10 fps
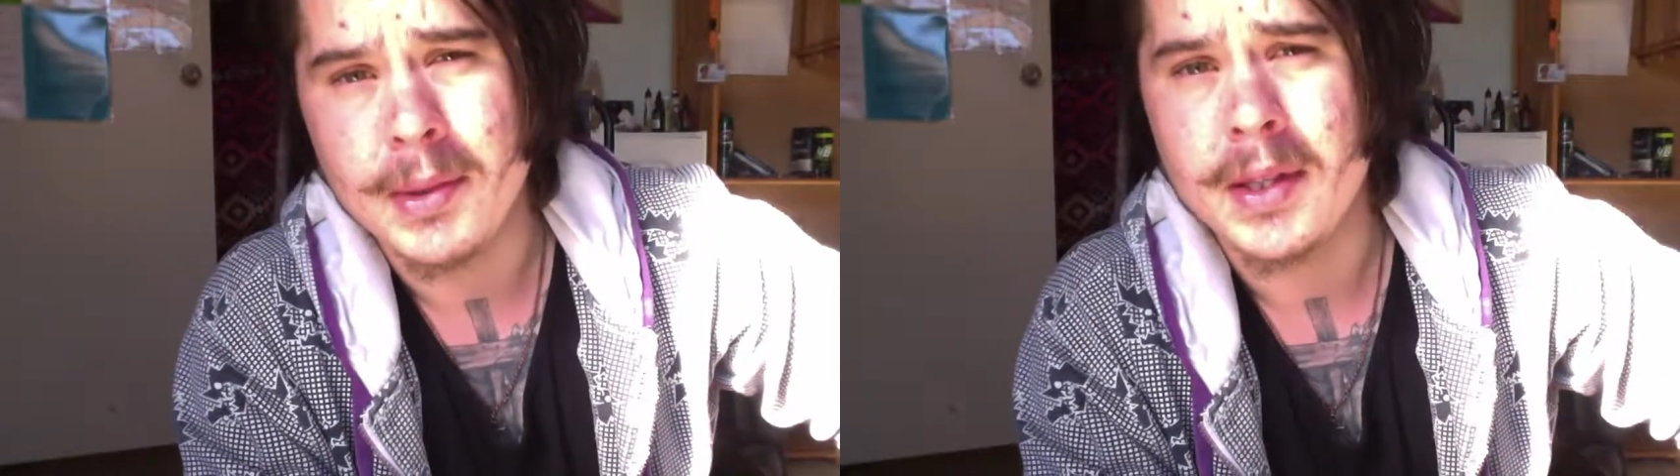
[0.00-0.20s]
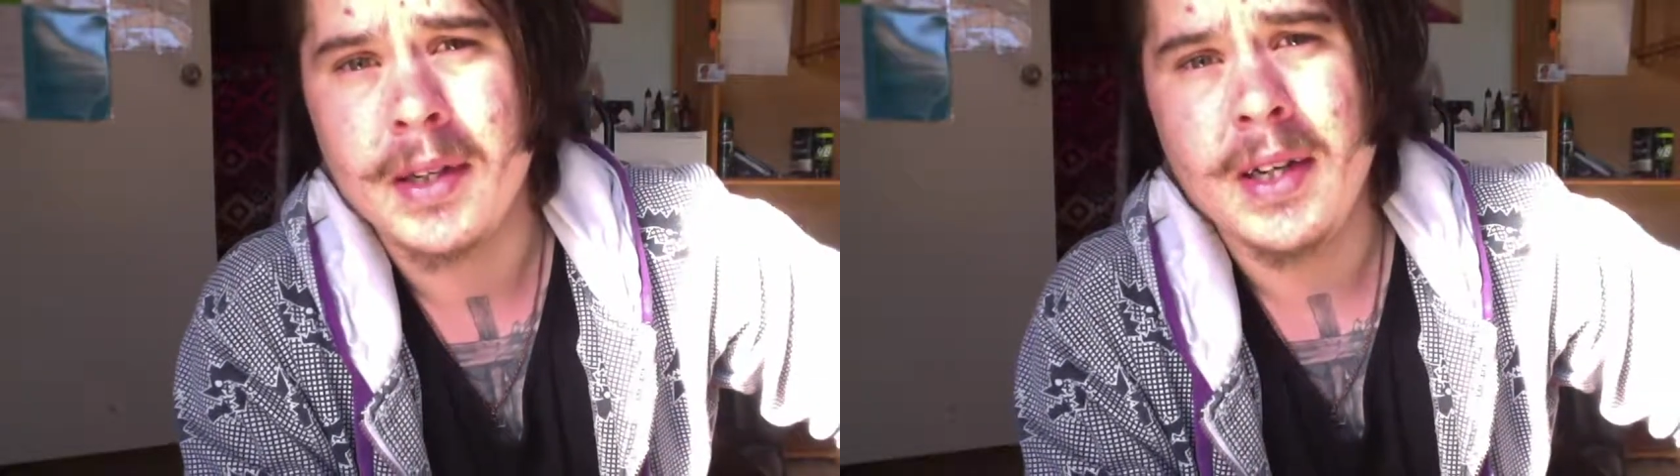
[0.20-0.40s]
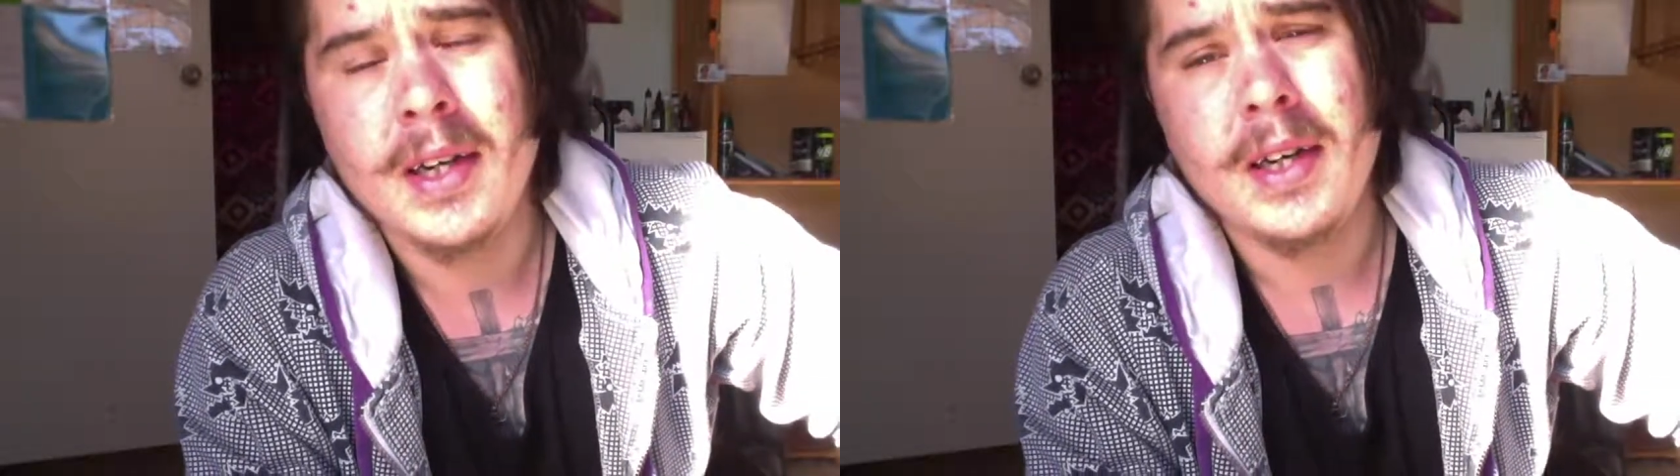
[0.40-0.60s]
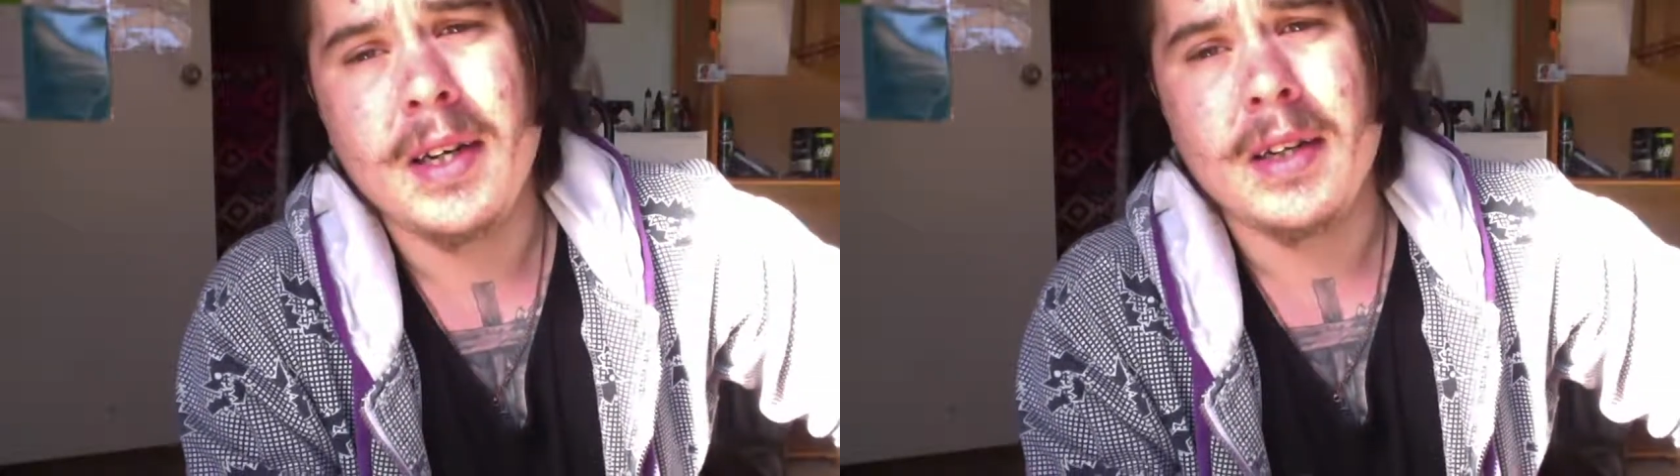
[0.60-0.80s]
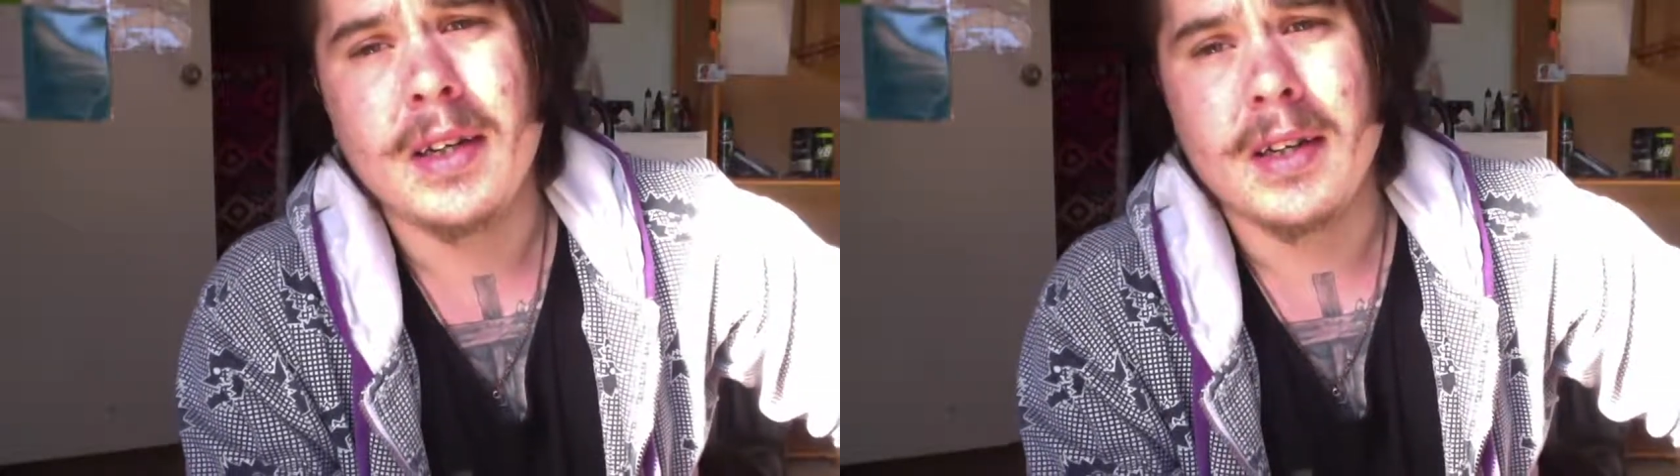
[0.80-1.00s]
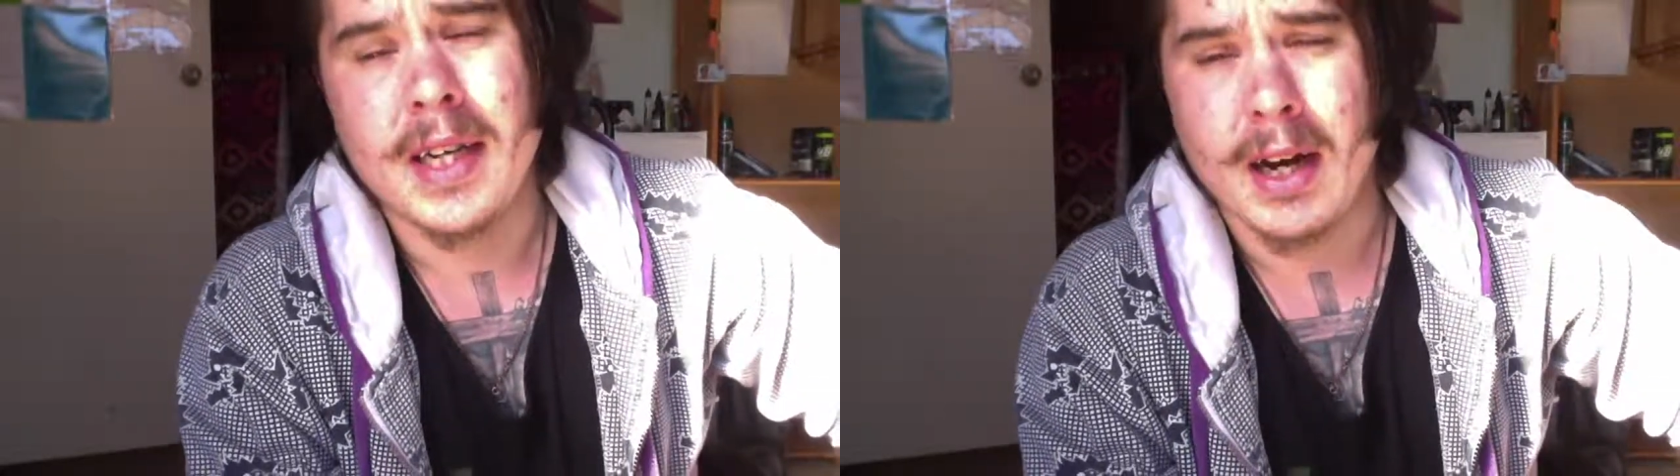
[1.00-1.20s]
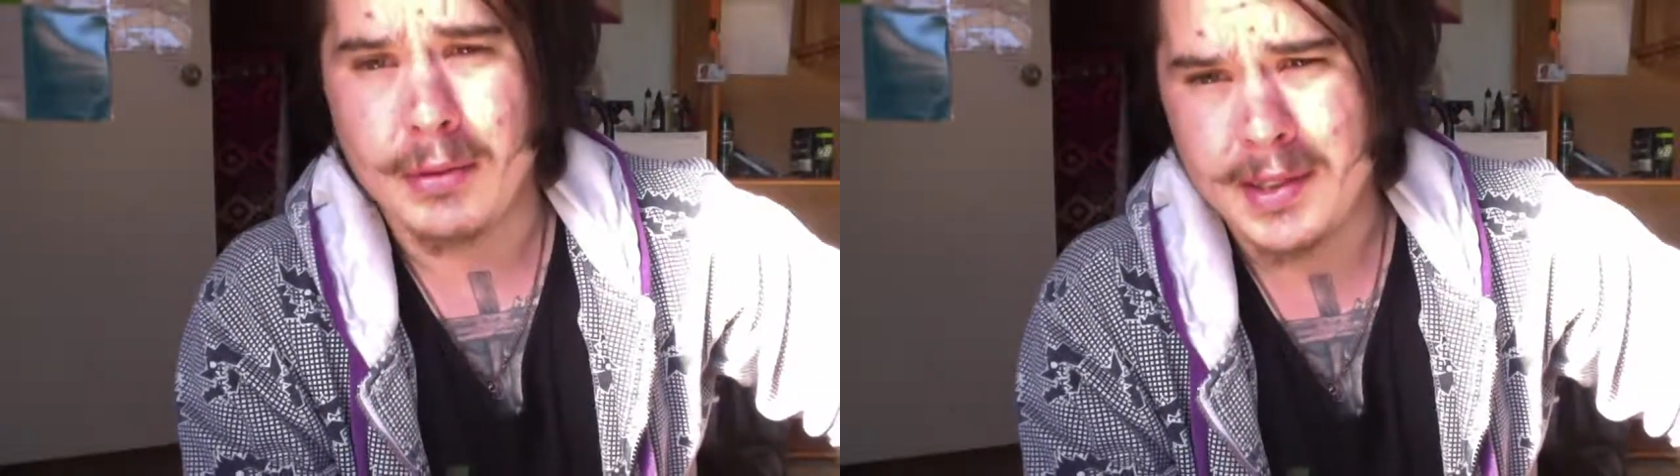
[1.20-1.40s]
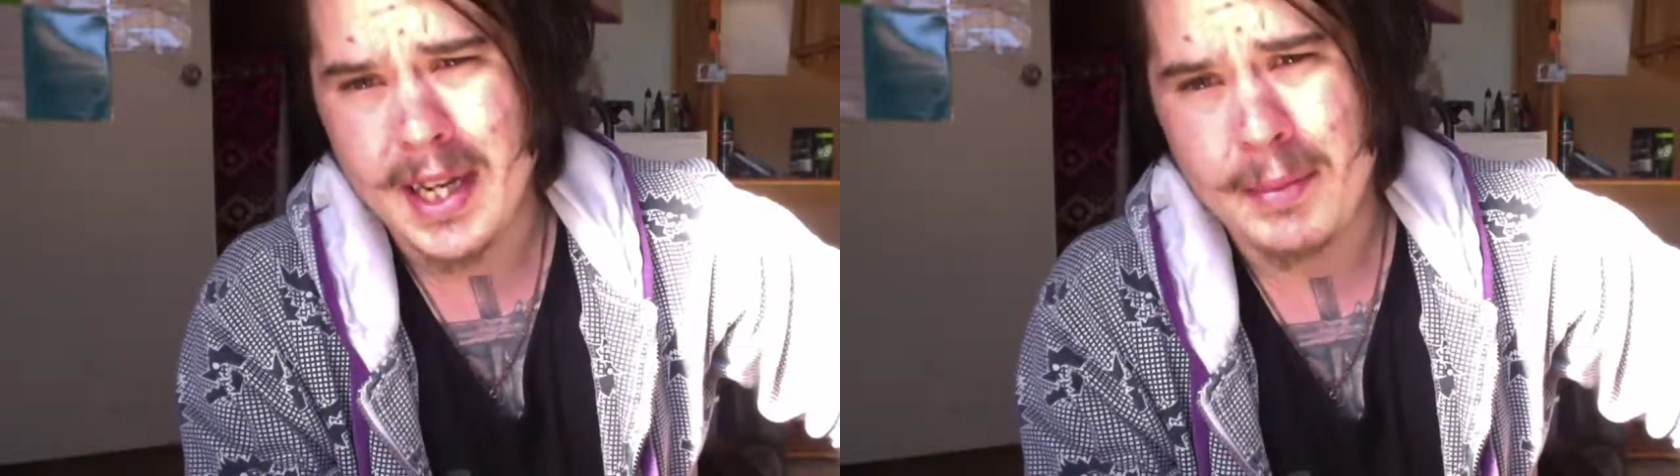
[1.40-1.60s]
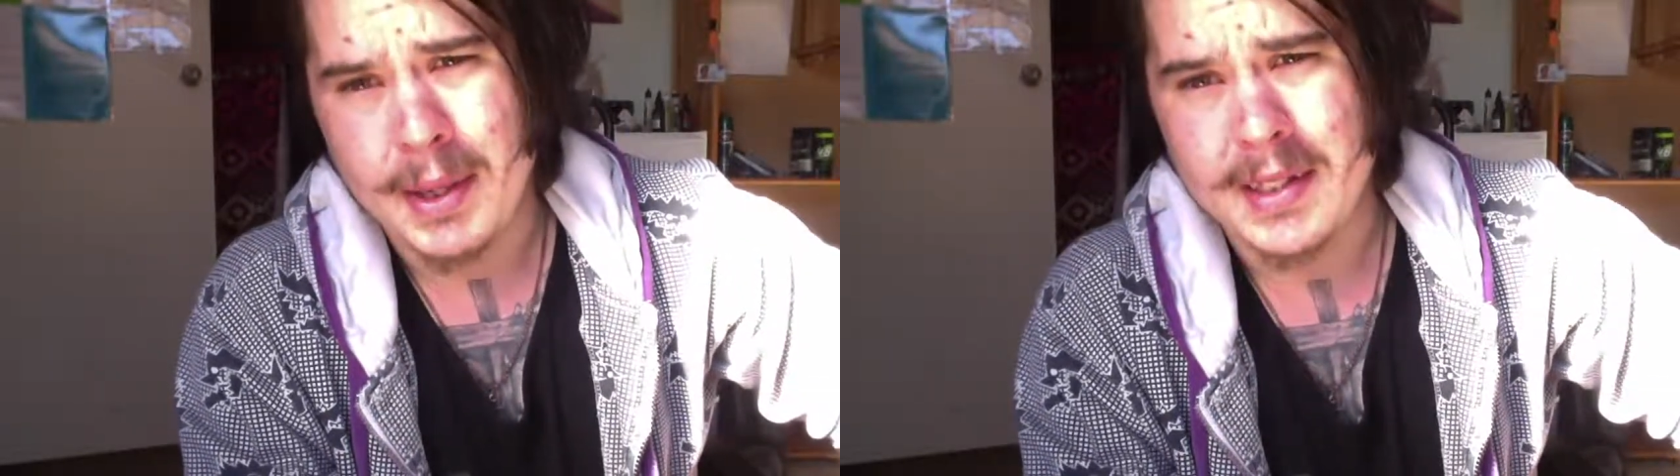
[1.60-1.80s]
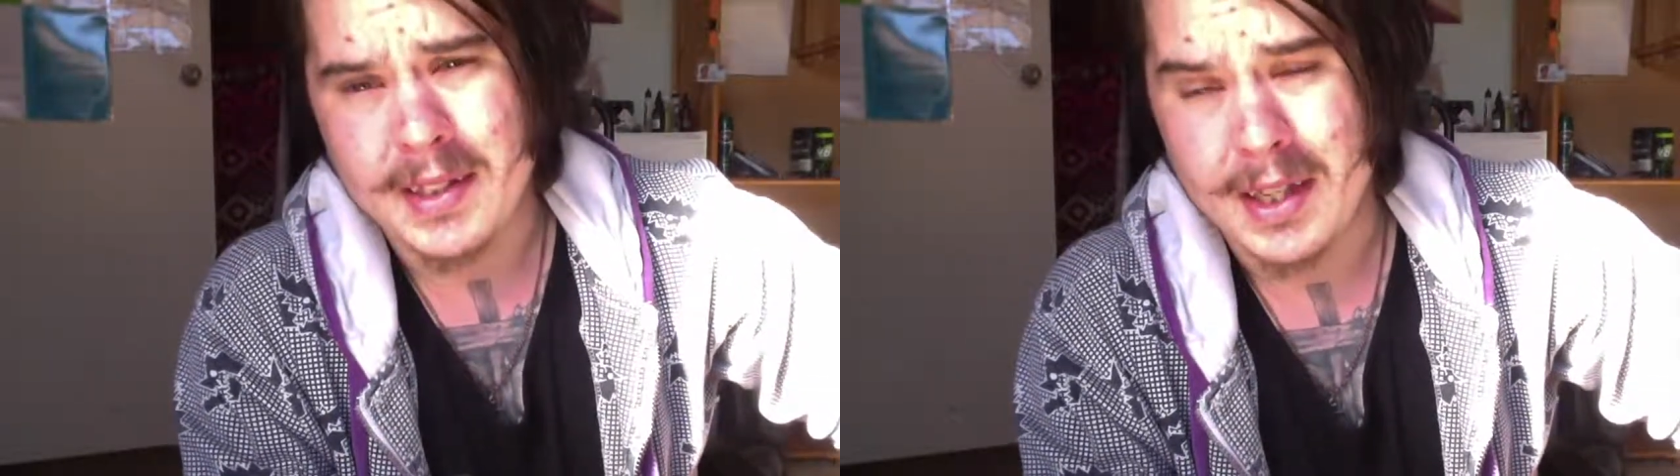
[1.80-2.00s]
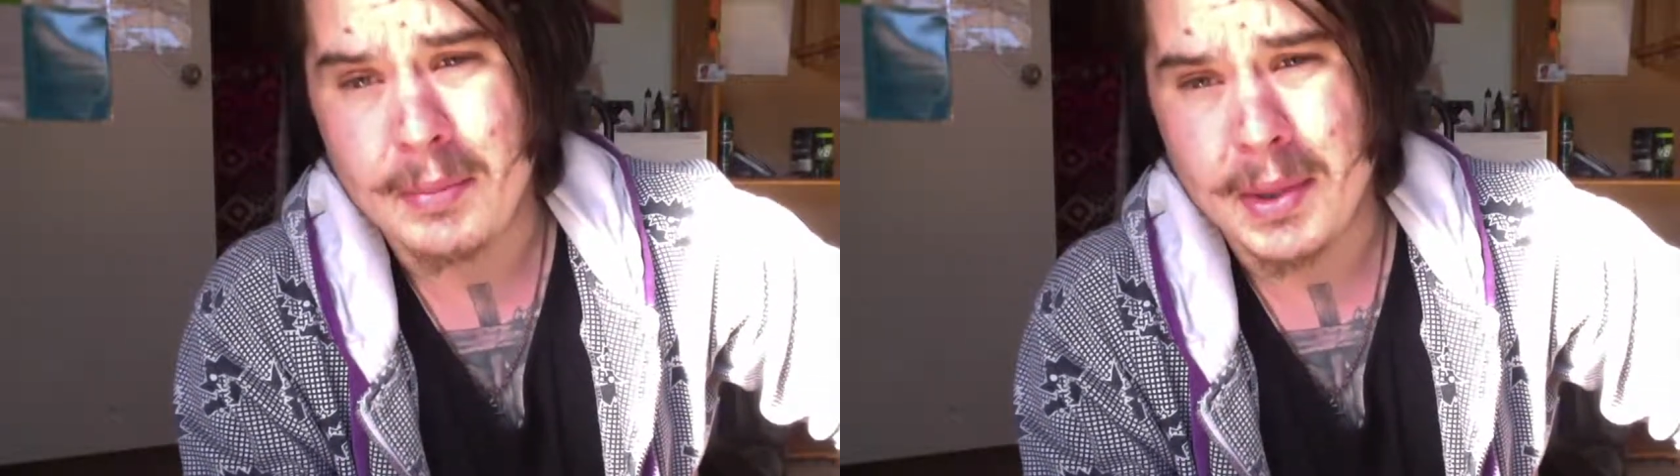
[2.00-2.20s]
but yeah, I would say basically a